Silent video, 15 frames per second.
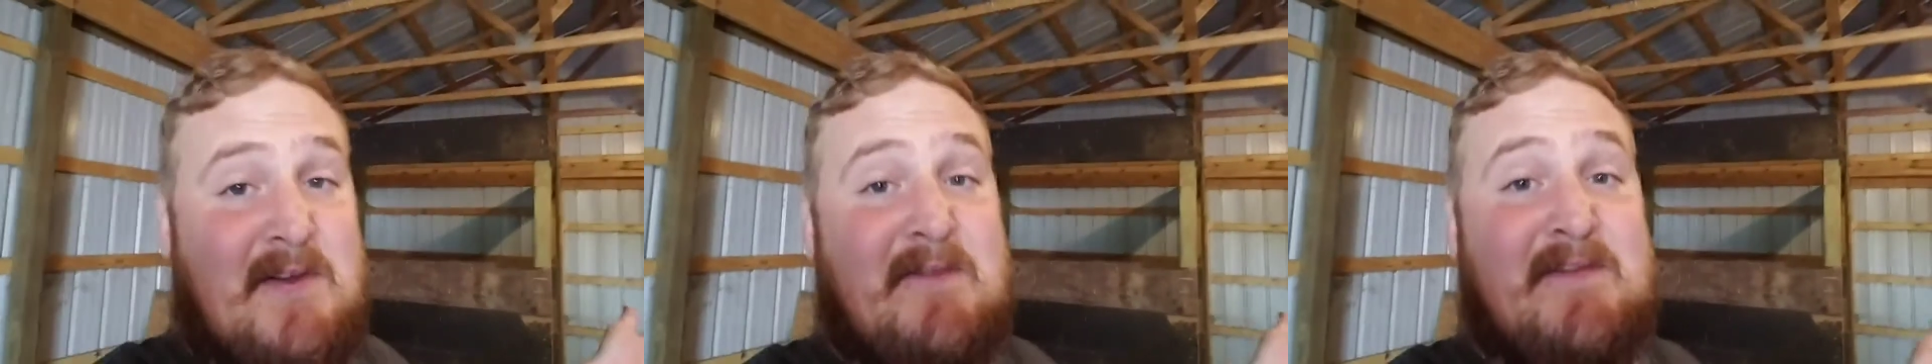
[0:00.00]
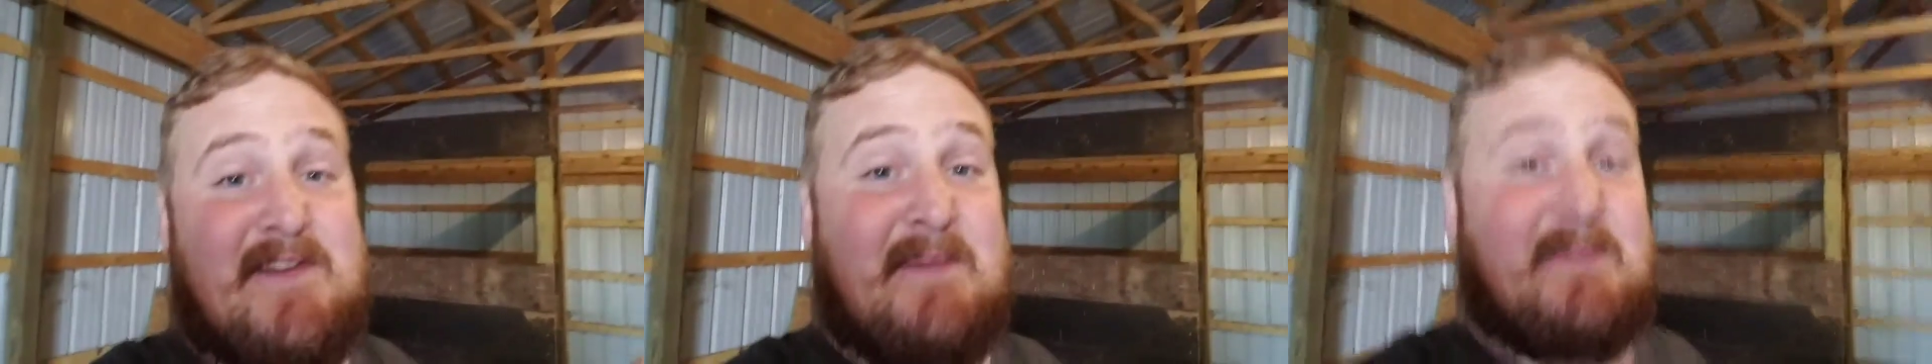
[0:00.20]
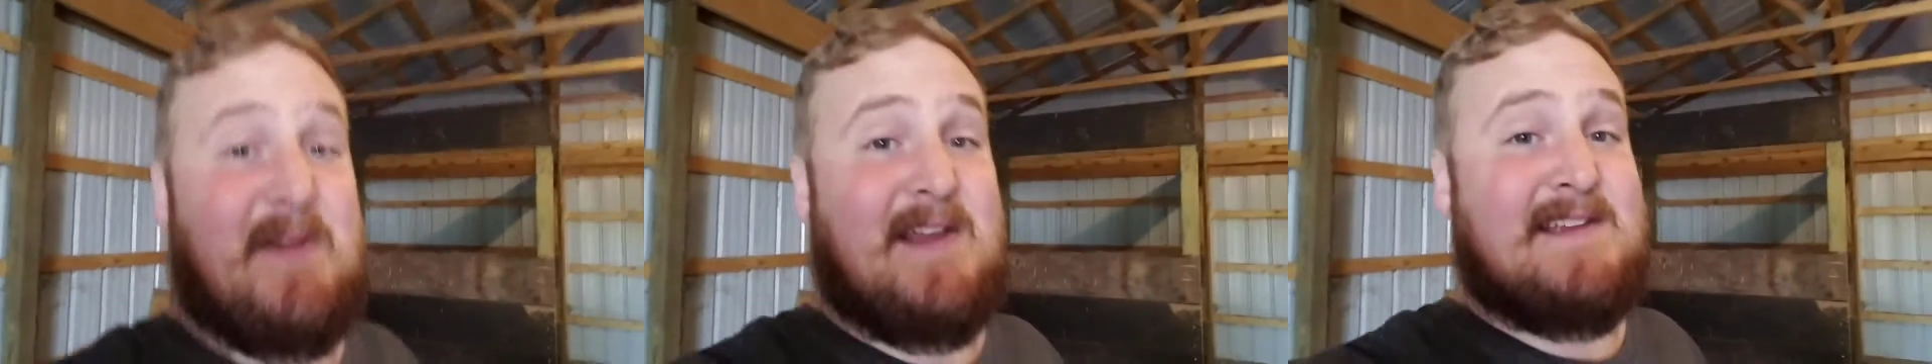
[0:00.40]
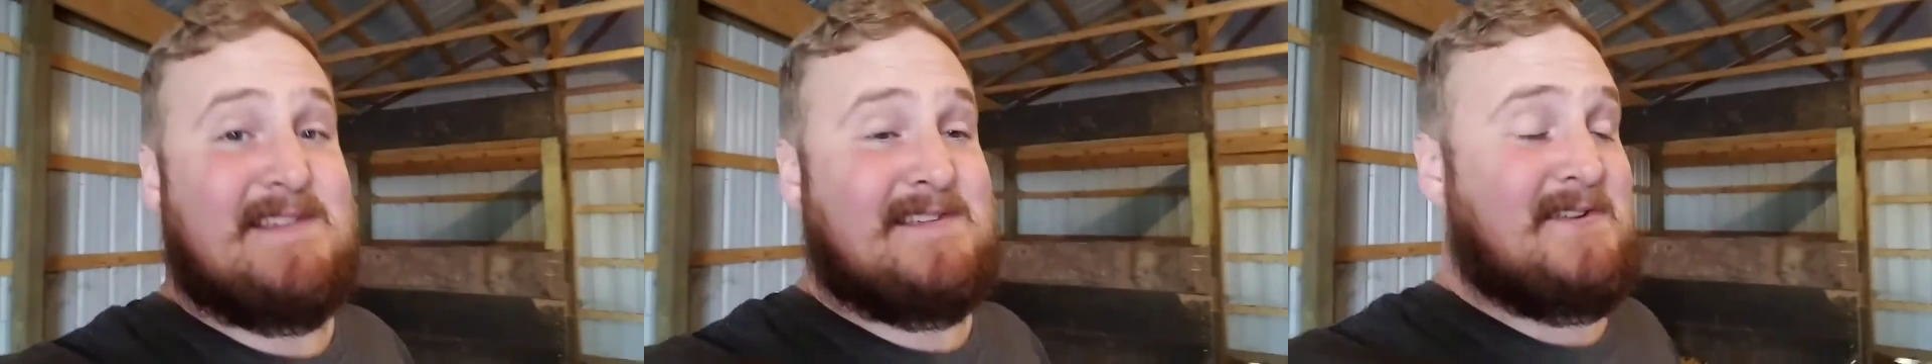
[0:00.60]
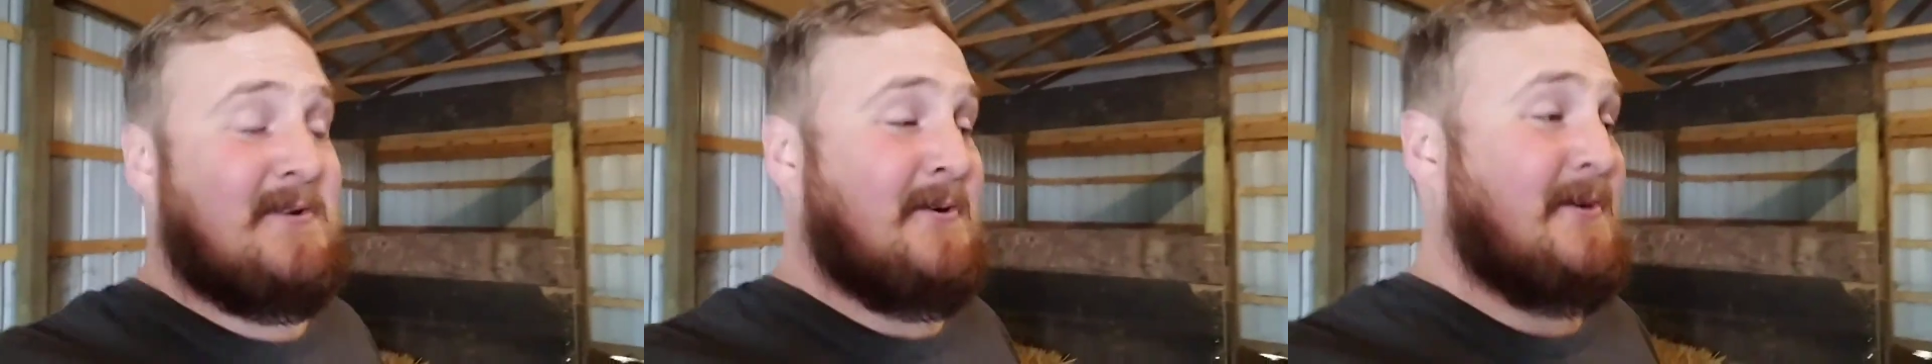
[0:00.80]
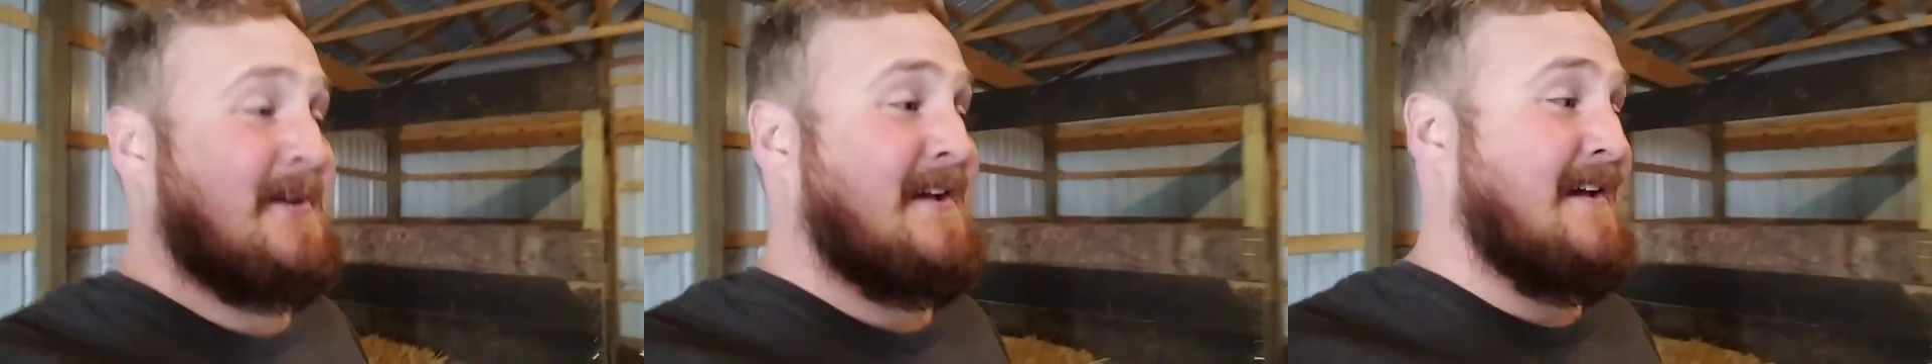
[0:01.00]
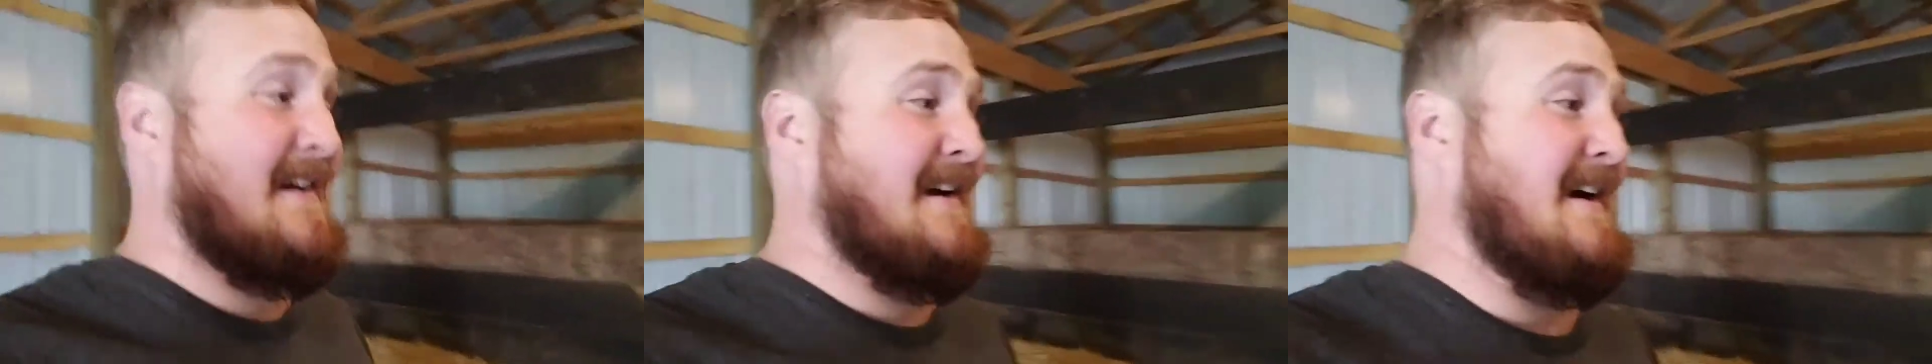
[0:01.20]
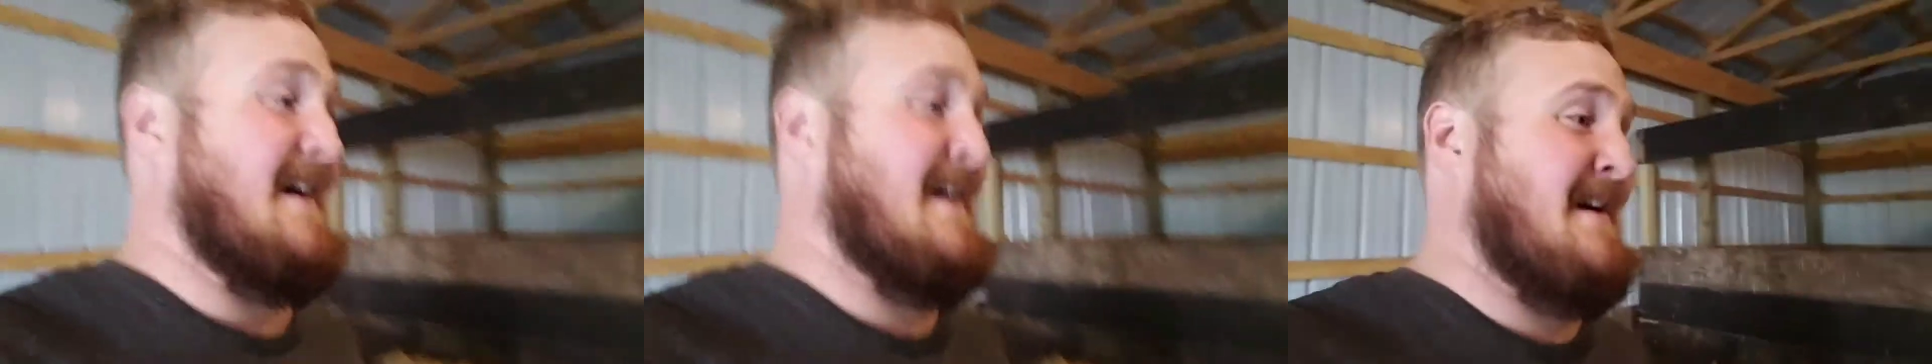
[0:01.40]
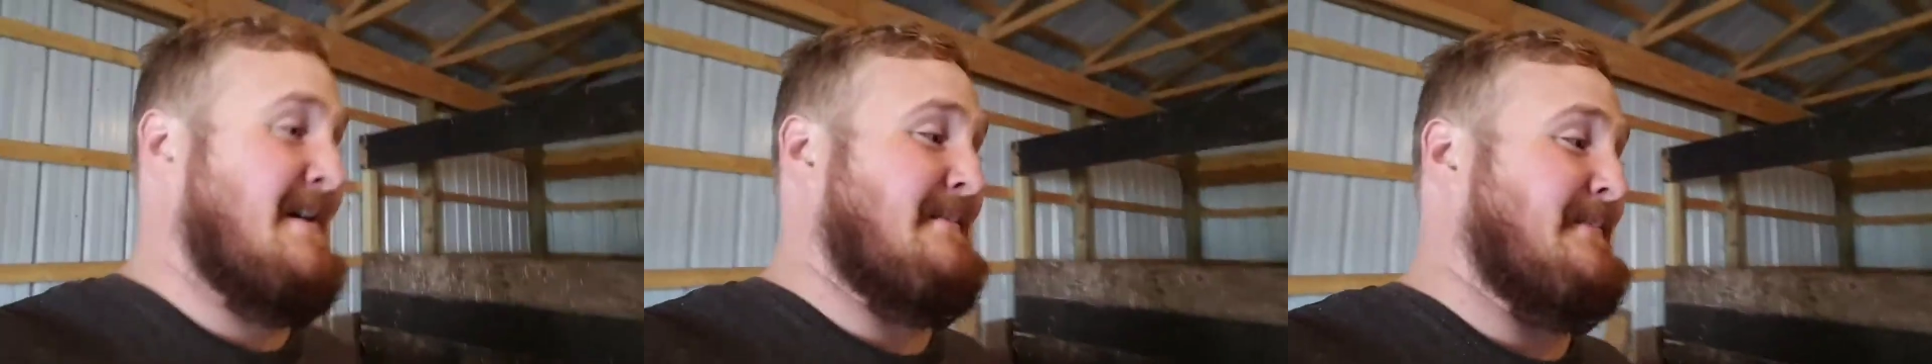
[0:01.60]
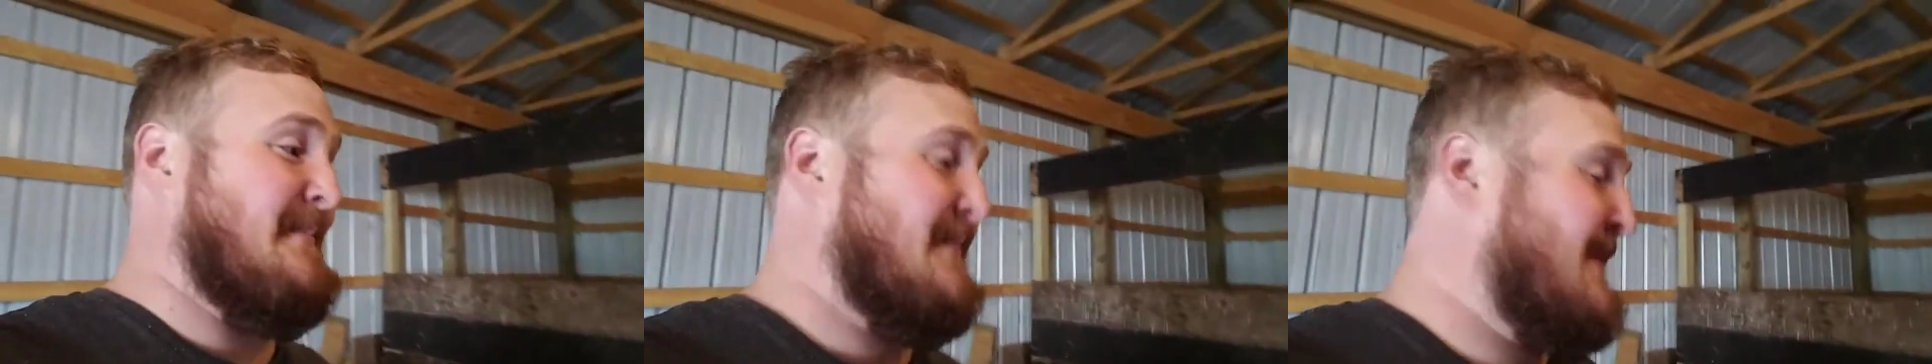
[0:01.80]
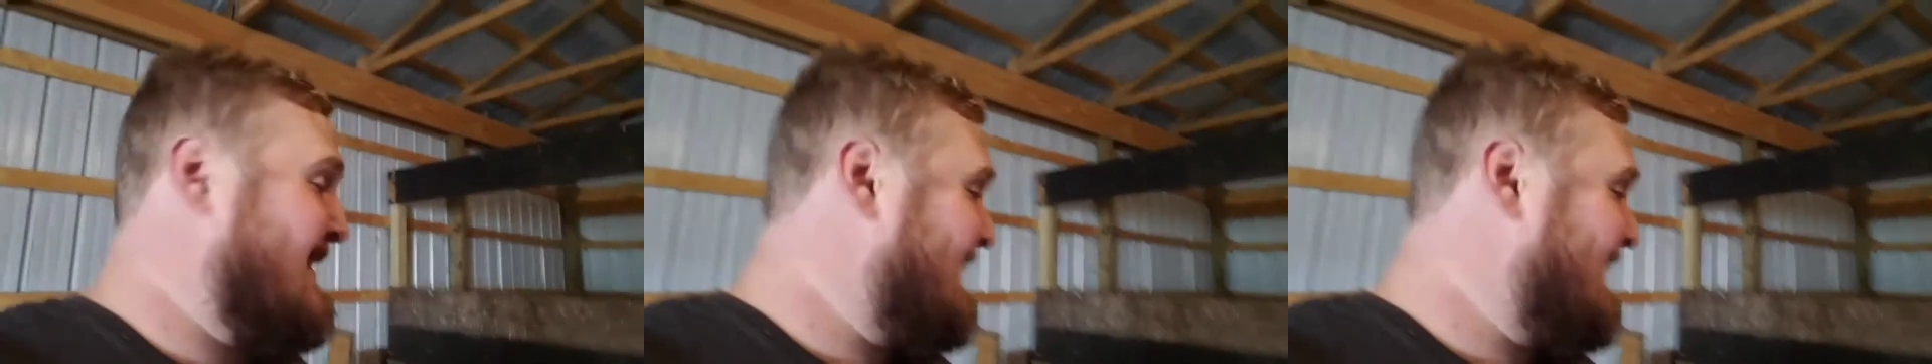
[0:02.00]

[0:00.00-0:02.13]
all over the place. So, and